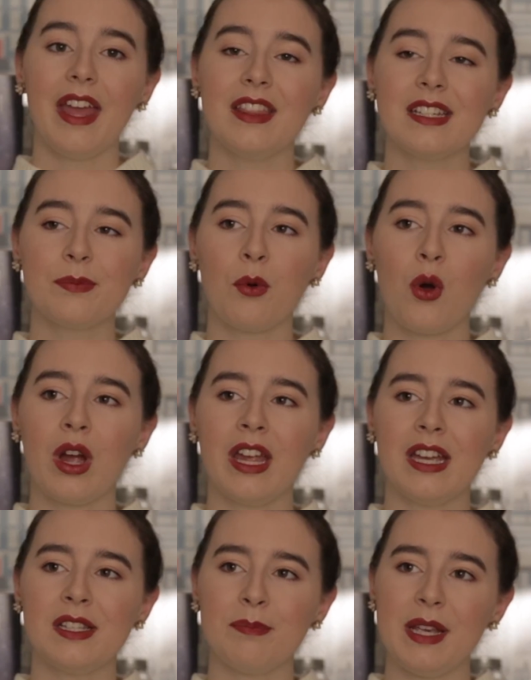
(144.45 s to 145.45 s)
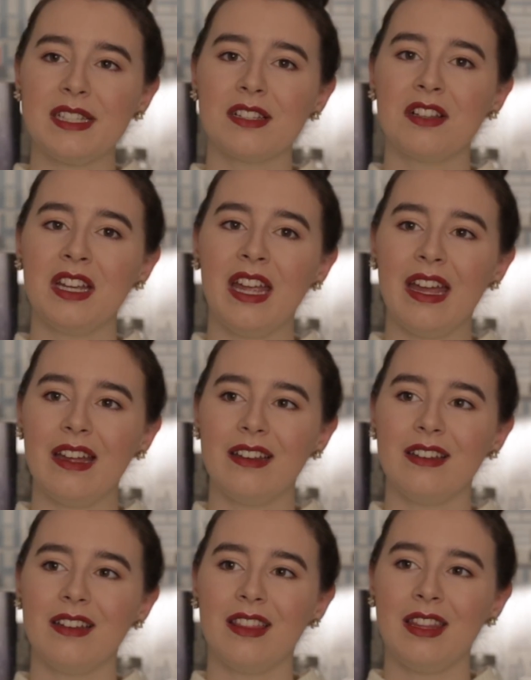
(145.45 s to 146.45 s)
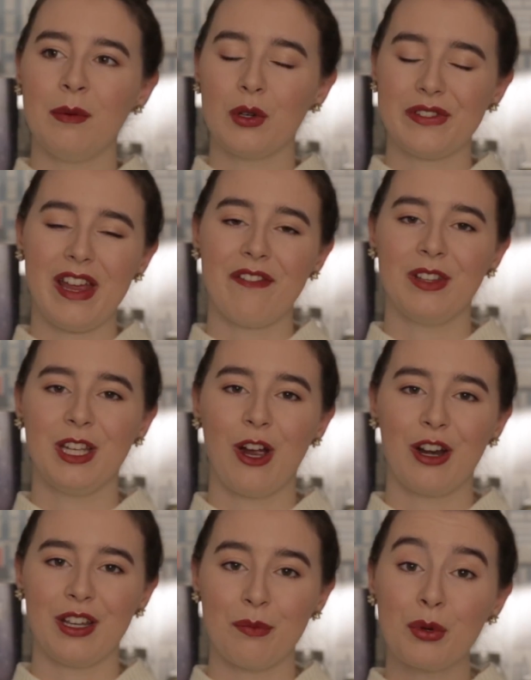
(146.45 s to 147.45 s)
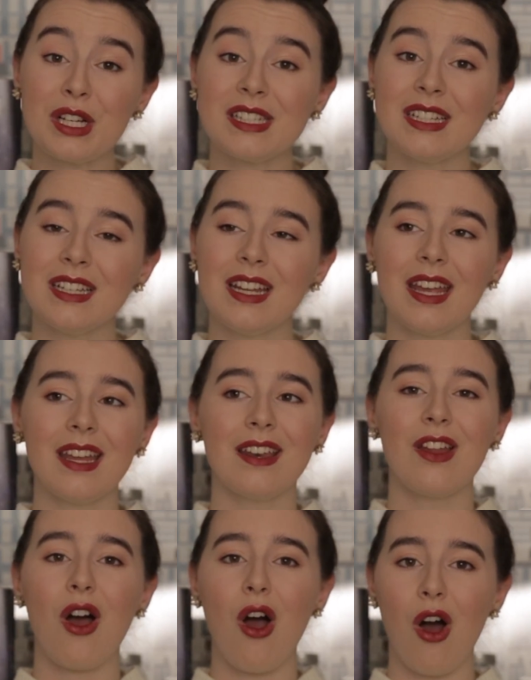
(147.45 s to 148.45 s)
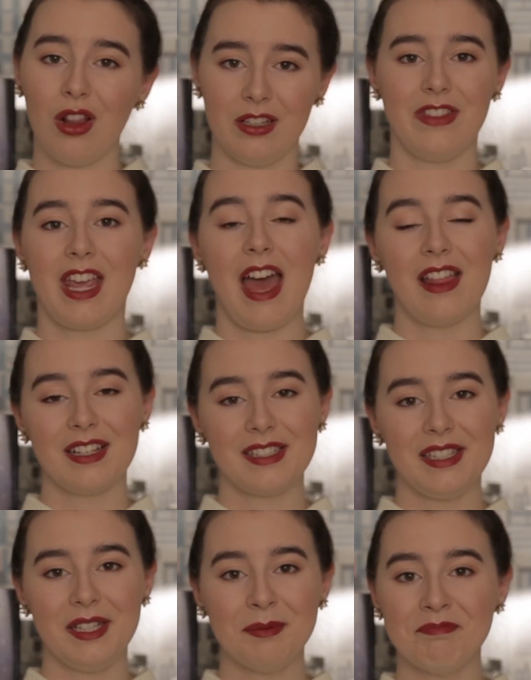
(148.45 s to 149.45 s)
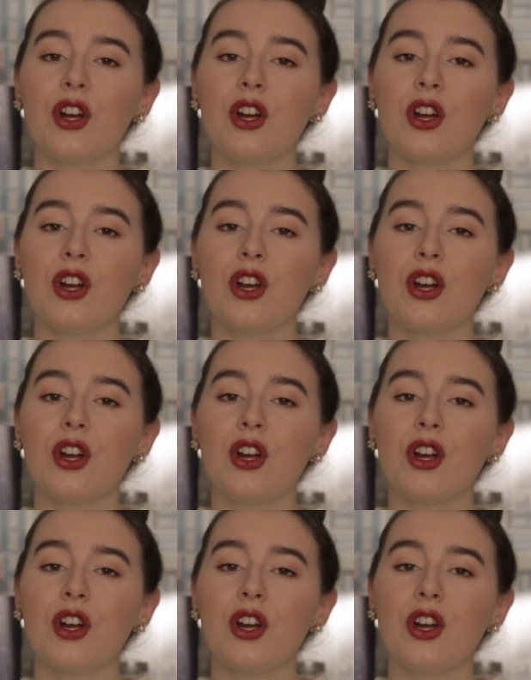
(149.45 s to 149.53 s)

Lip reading: And this boy is basically in the most heavily guarded prison in all of the galaxy.